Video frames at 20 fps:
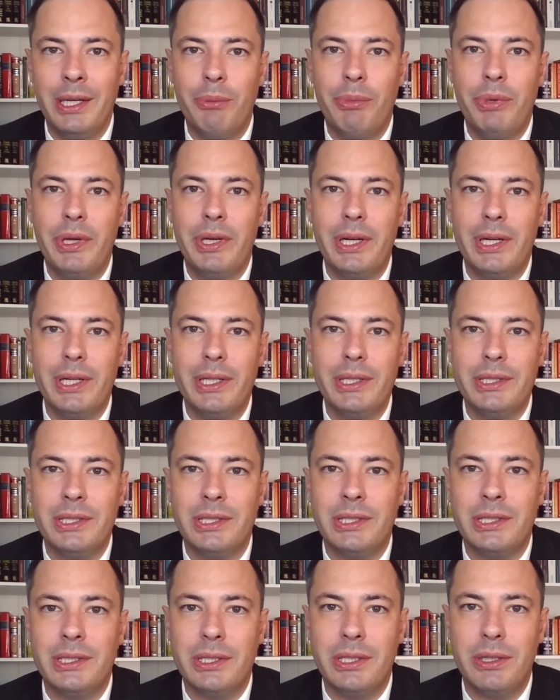
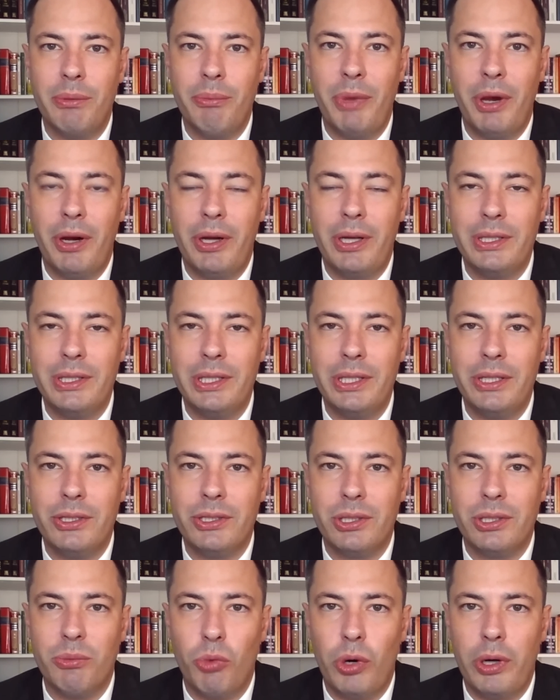because American
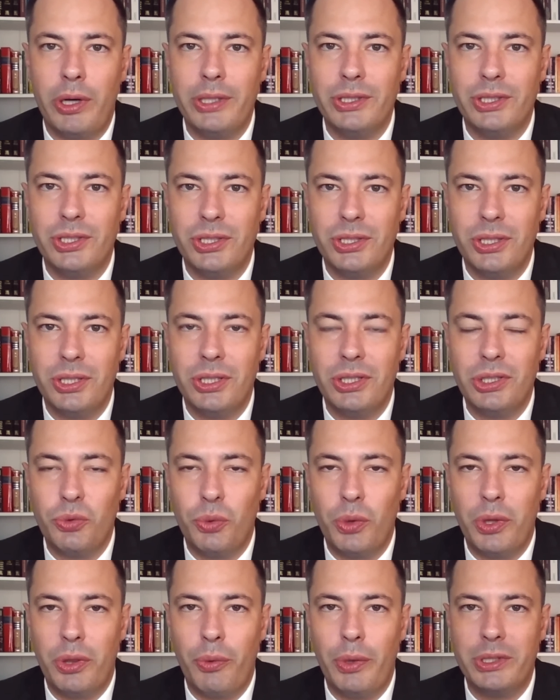leaders are more concerned
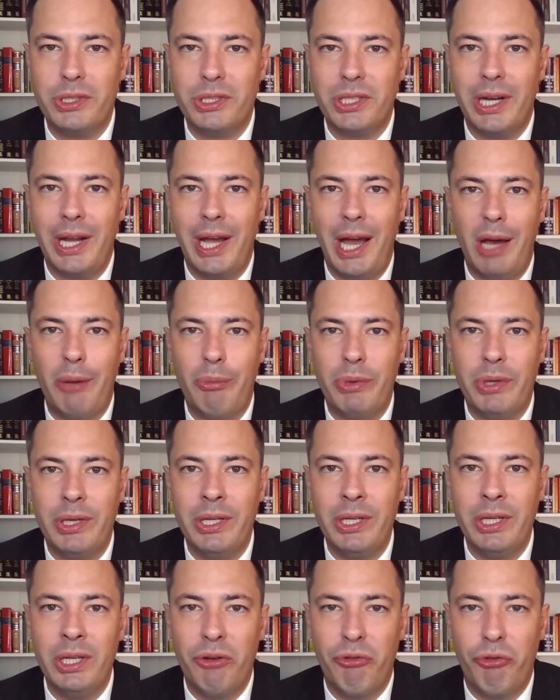with what's going to happen
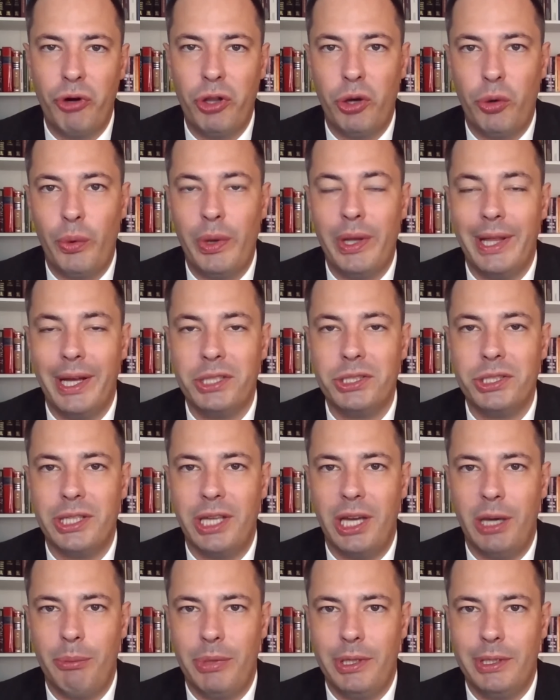for their reelection
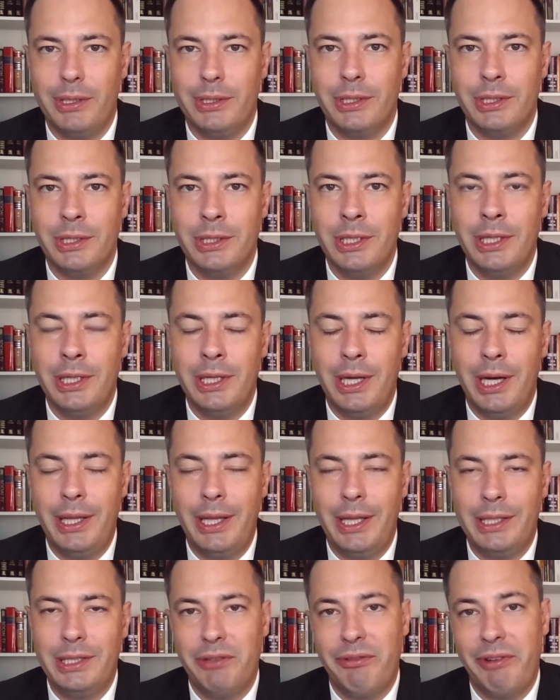campaigns.
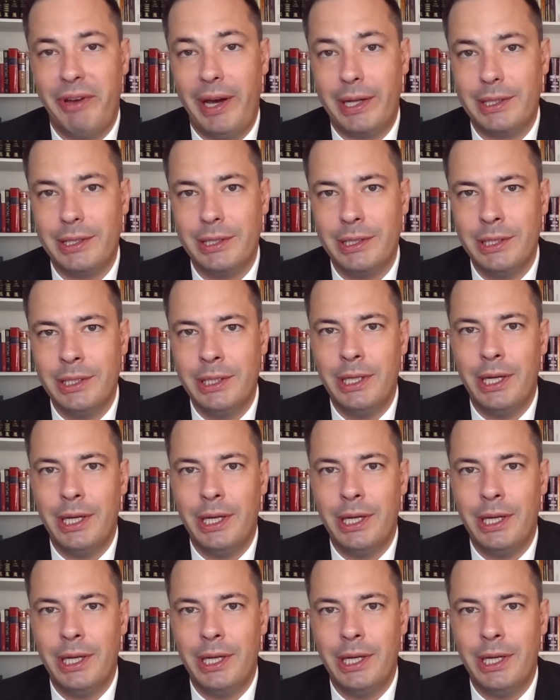And that's a fact.